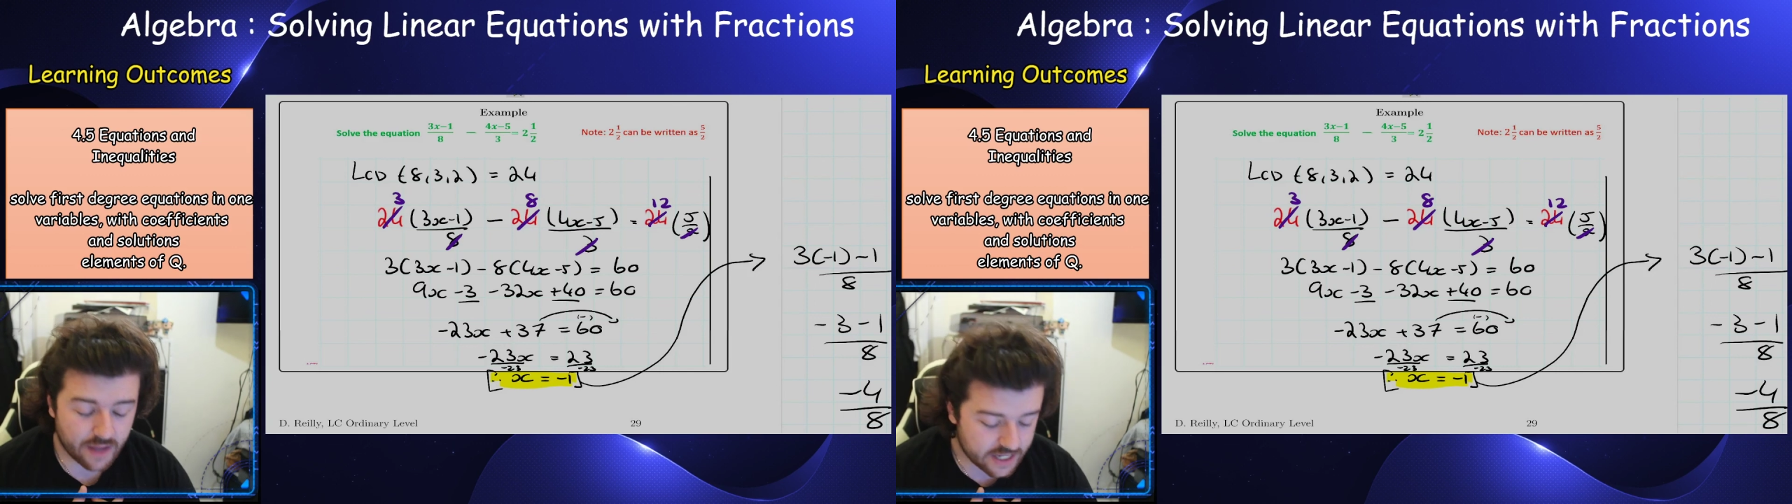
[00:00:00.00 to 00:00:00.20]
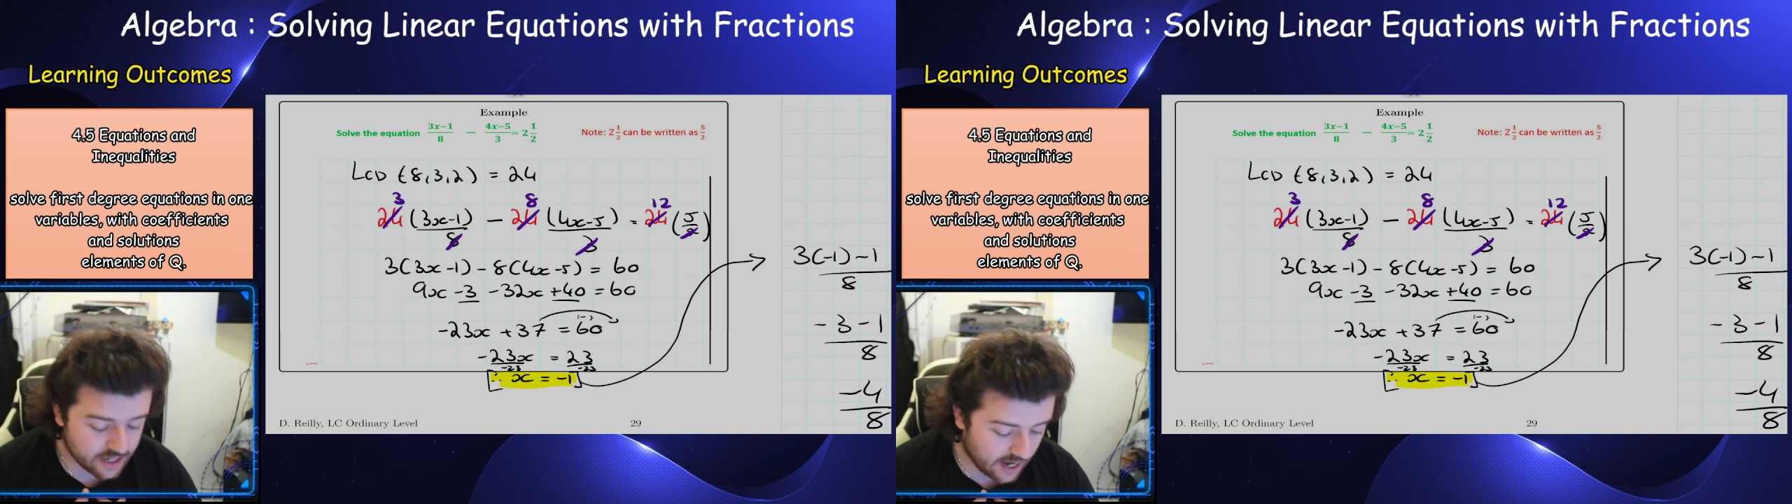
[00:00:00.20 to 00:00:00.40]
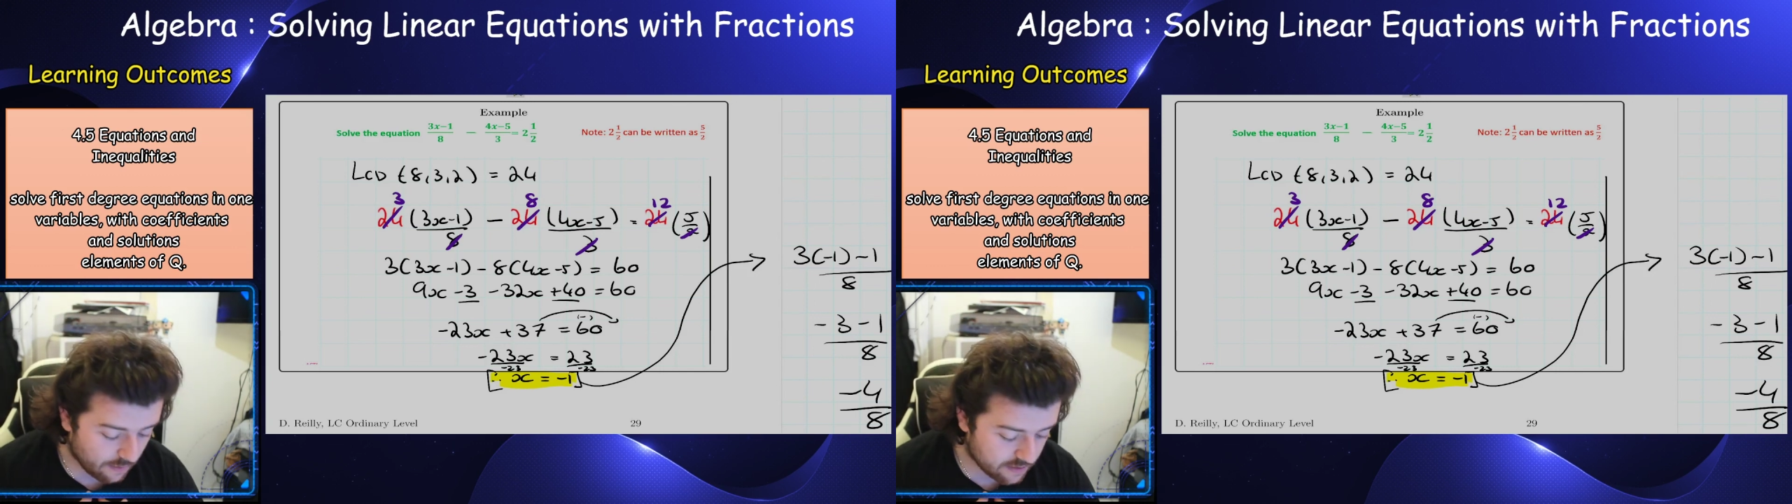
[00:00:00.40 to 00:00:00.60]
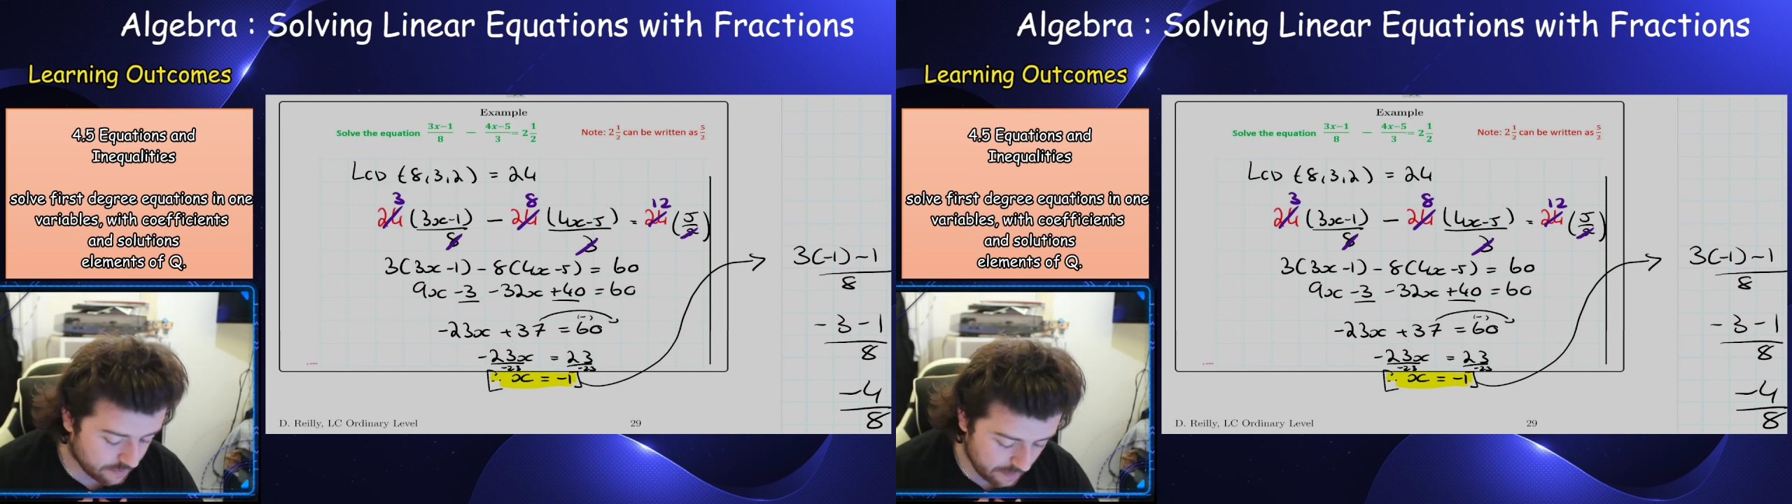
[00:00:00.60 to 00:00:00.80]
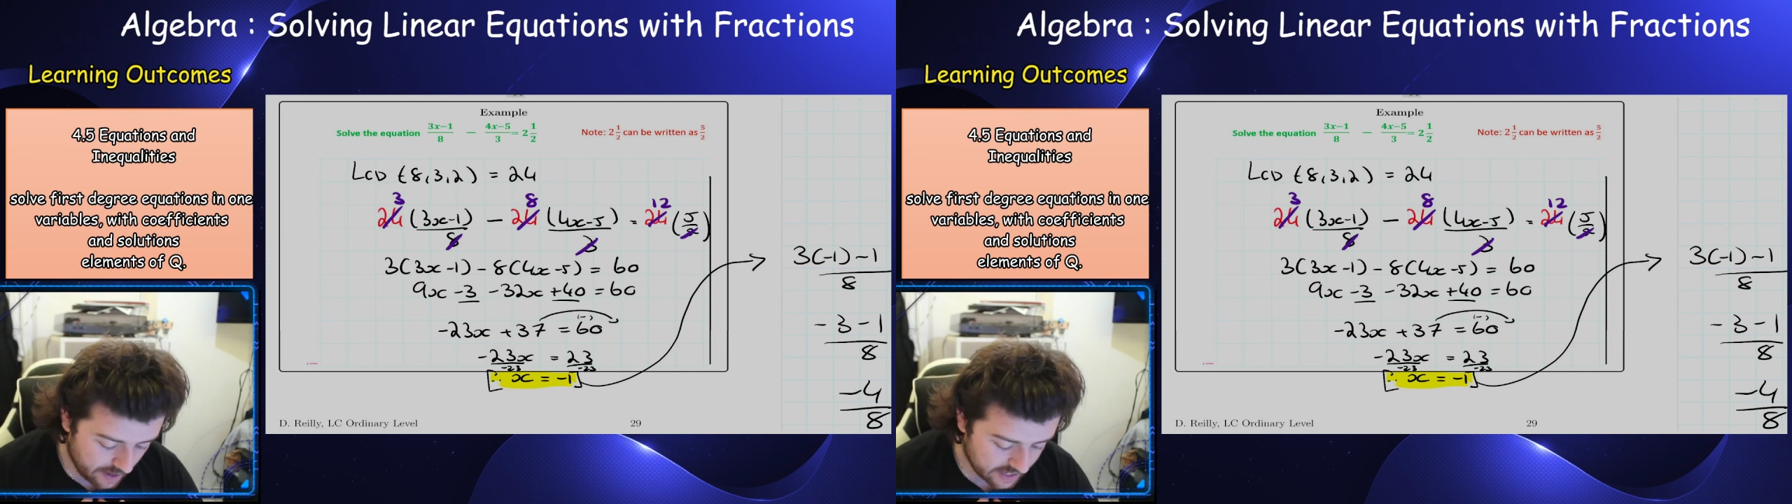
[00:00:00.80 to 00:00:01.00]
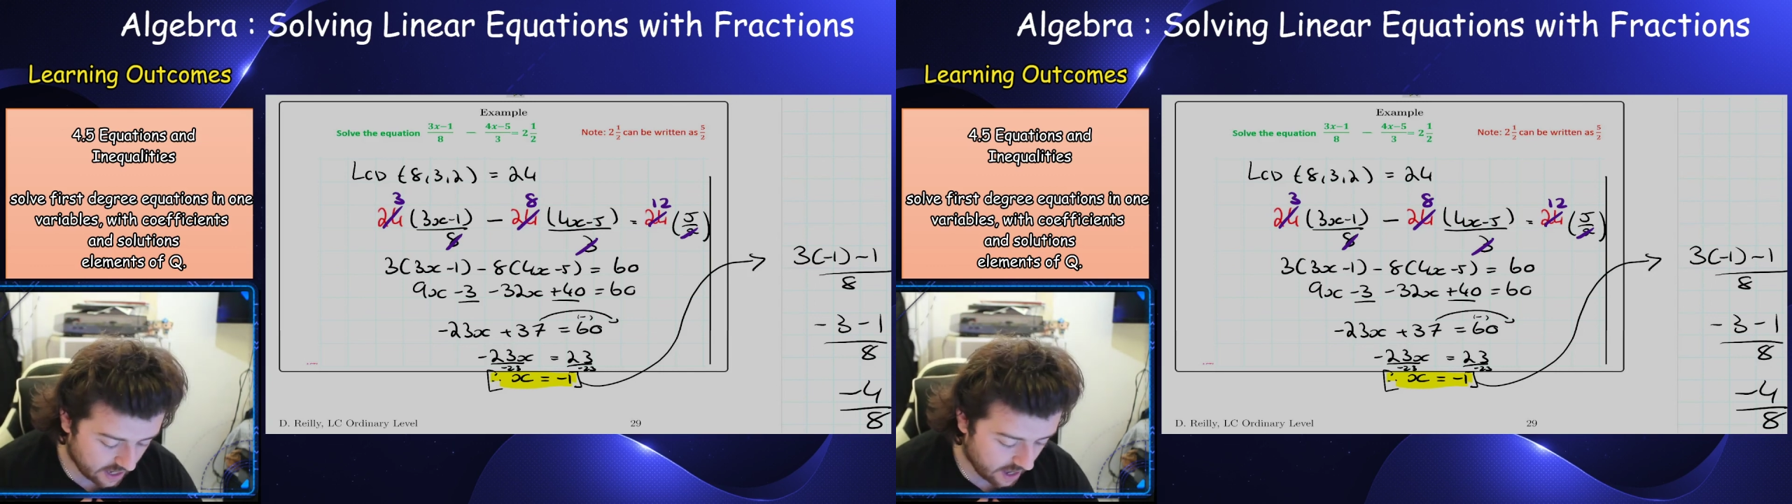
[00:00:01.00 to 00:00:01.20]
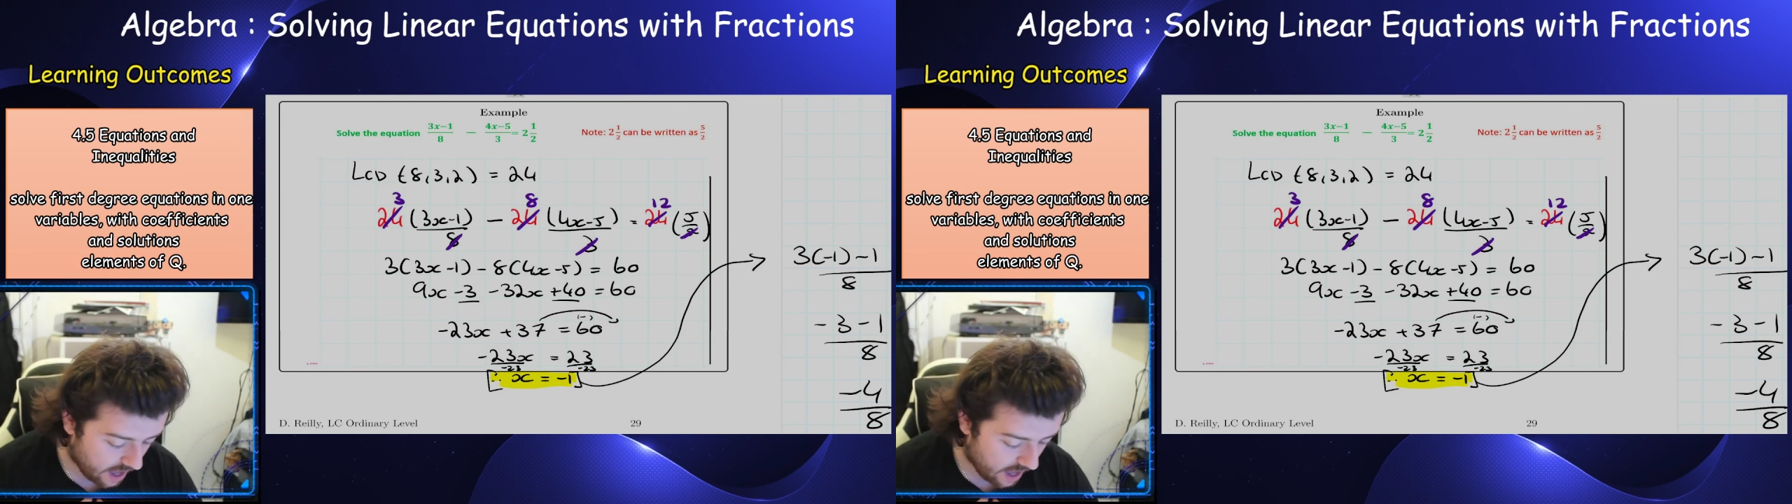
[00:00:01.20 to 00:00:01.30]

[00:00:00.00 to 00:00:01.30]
Sorry, that one's a bit messy.